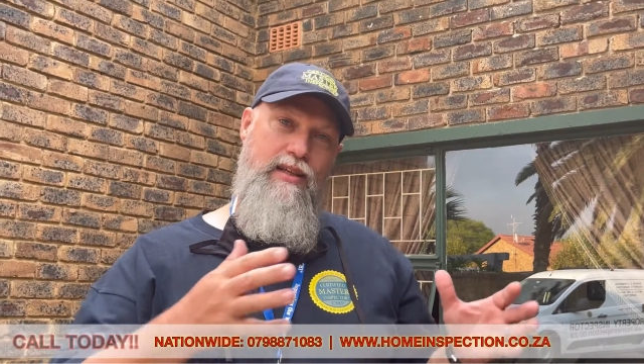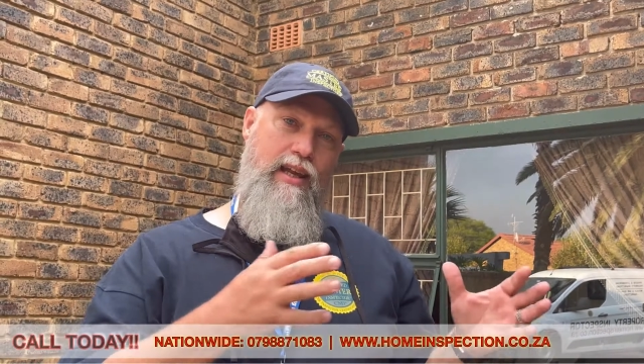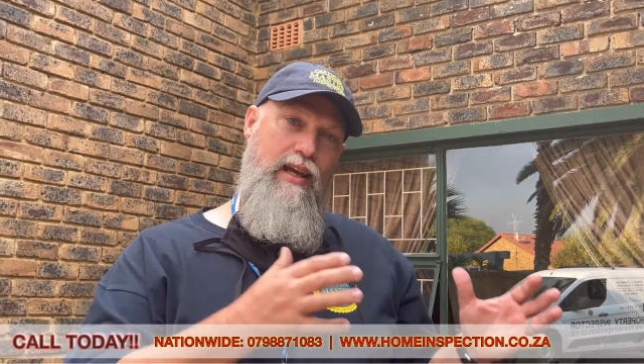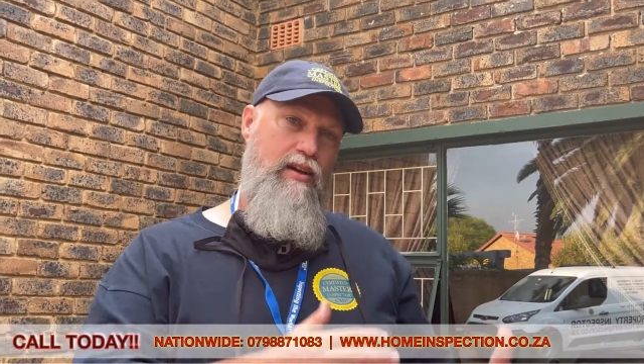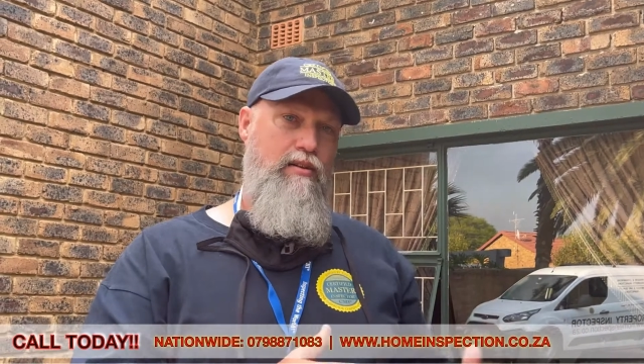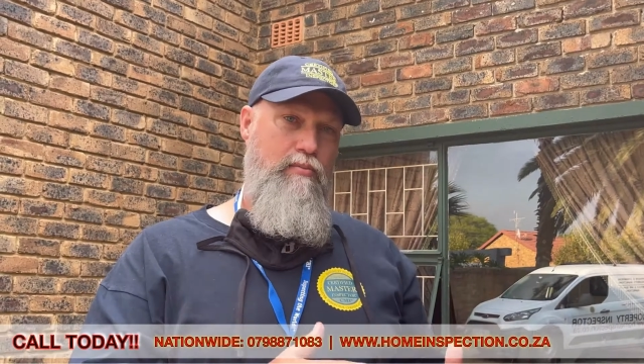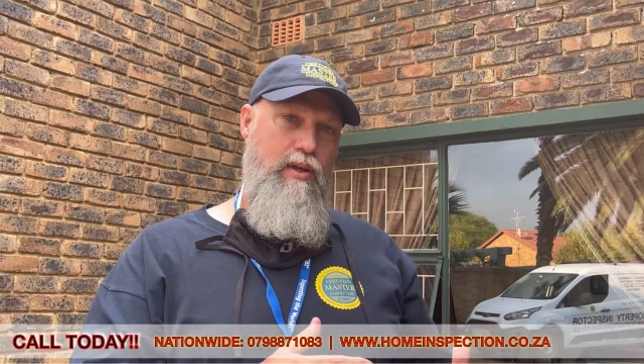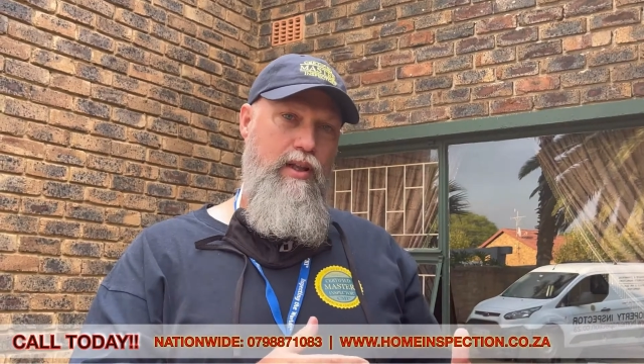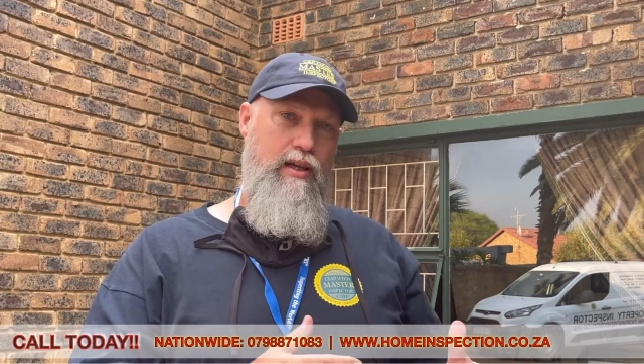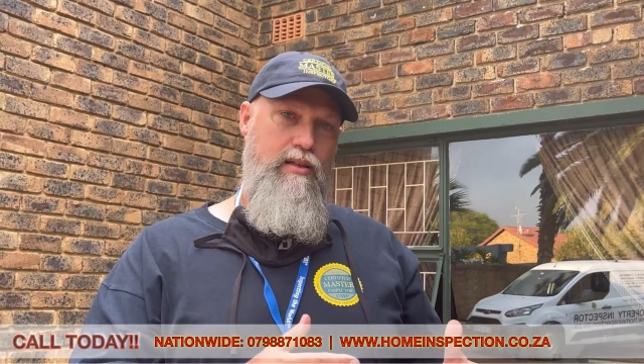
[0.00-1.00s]
into the
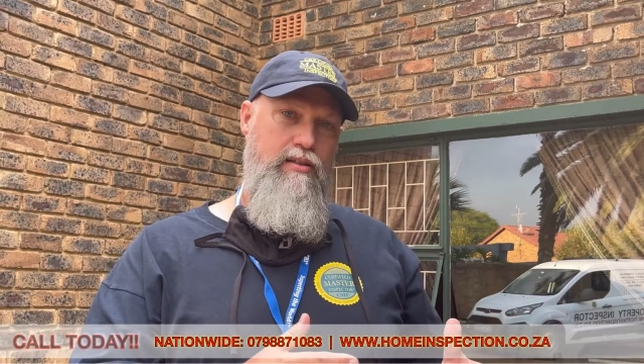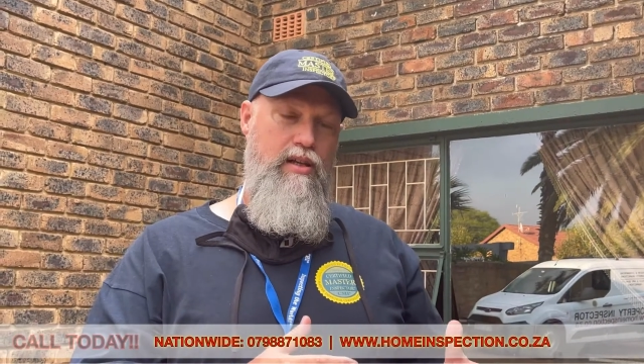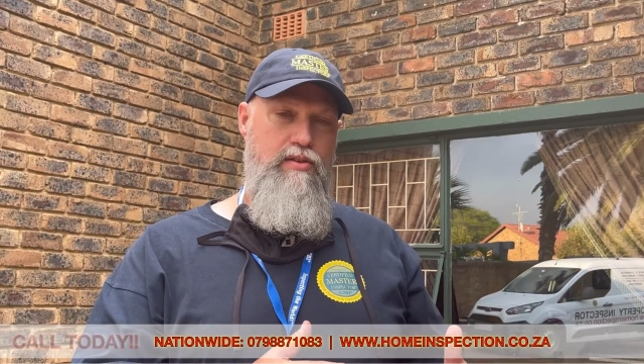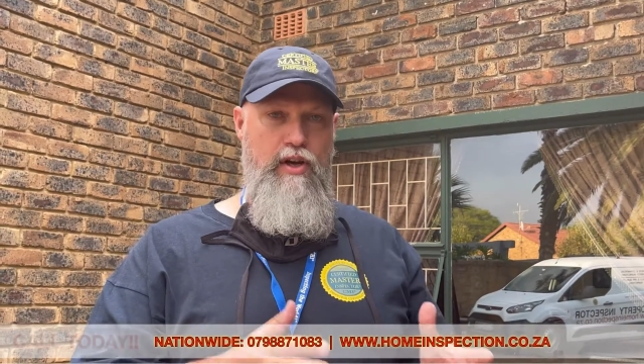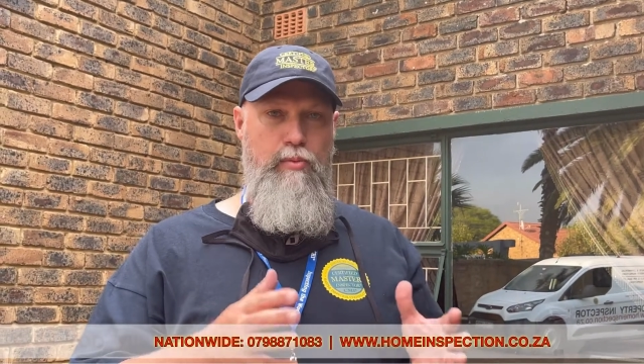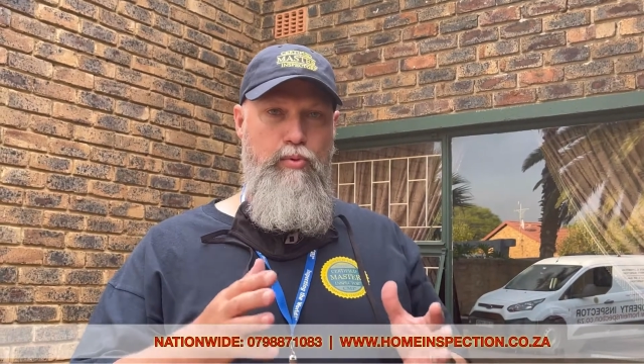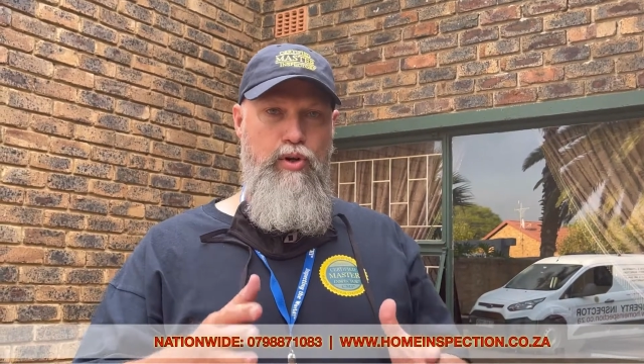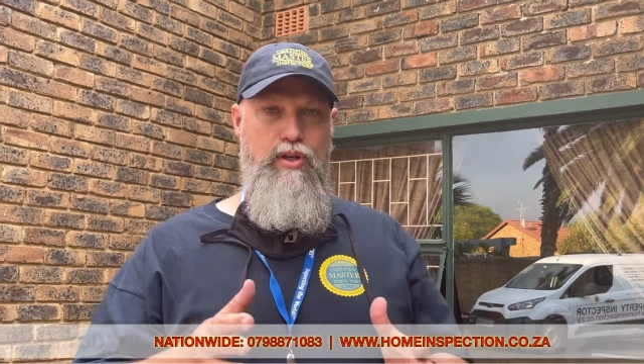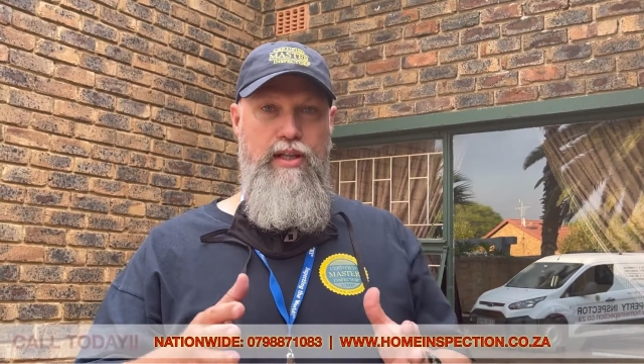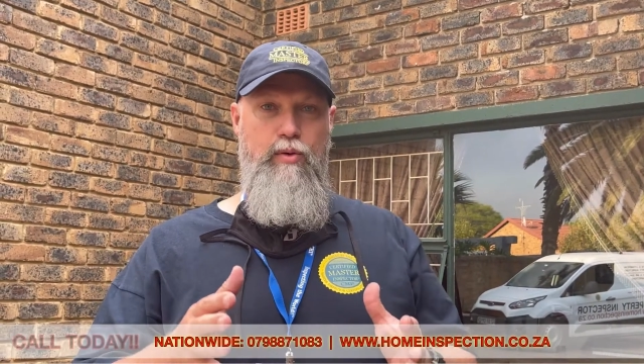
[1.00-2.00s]
building. So it's very
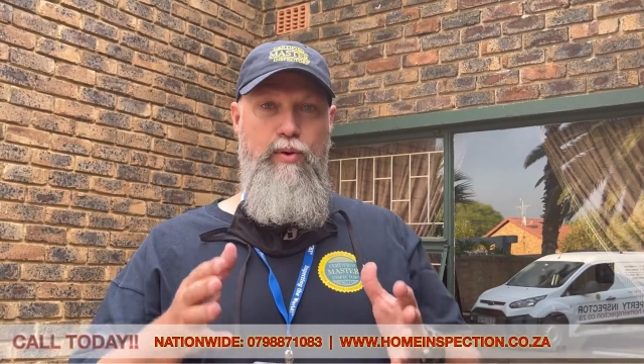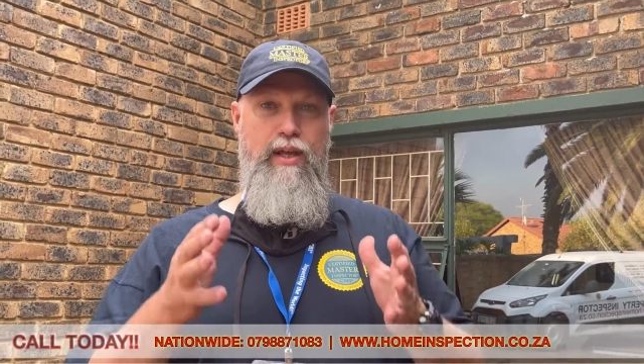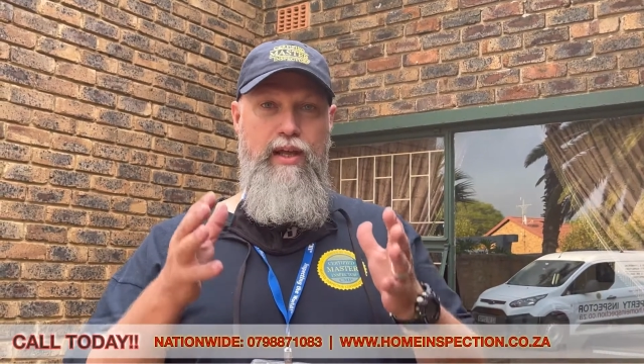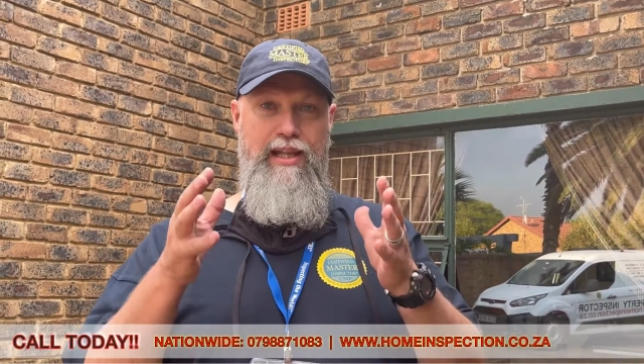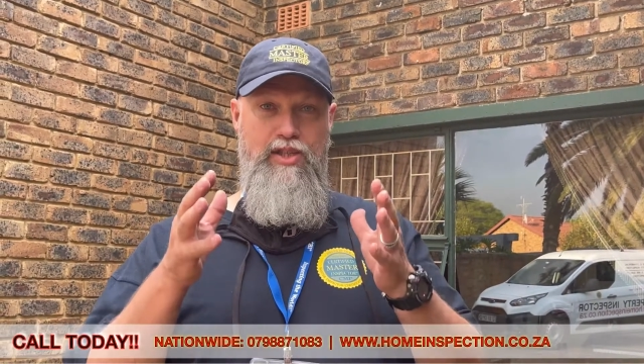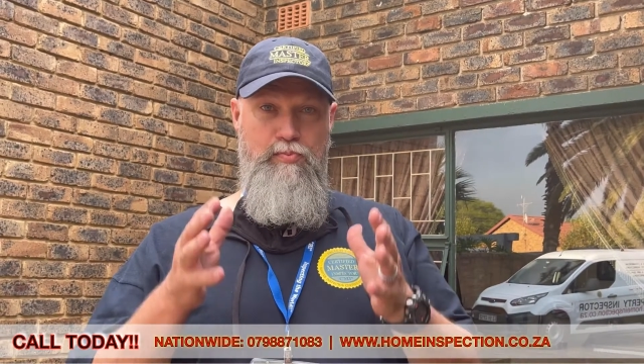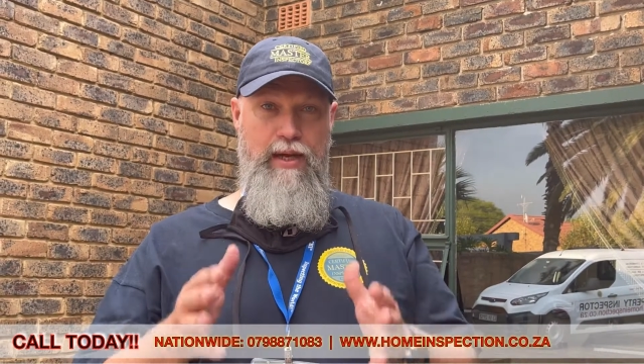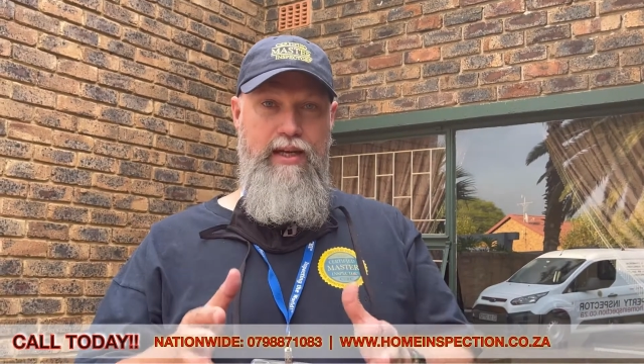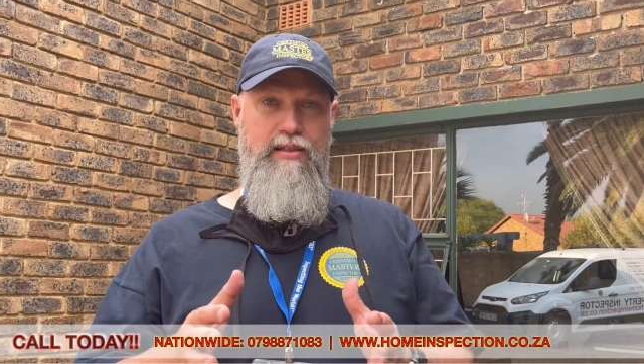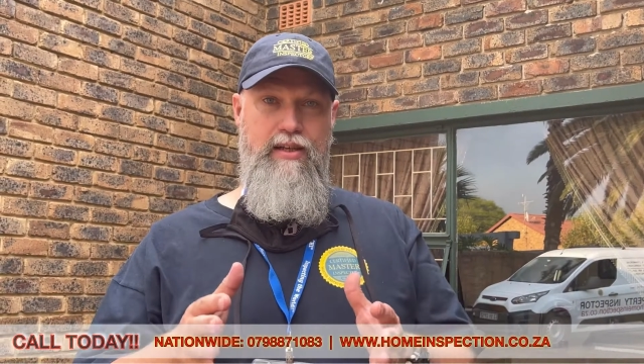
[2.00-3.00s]
important that we
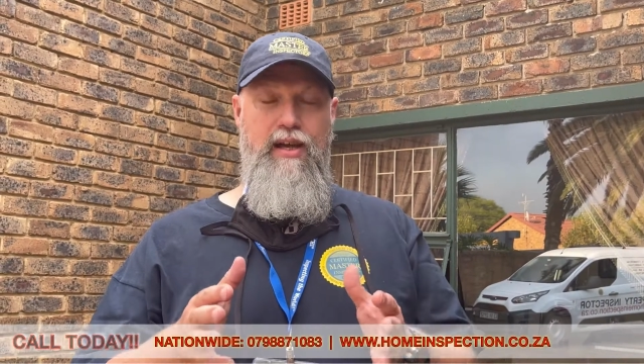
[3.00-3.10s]
inspect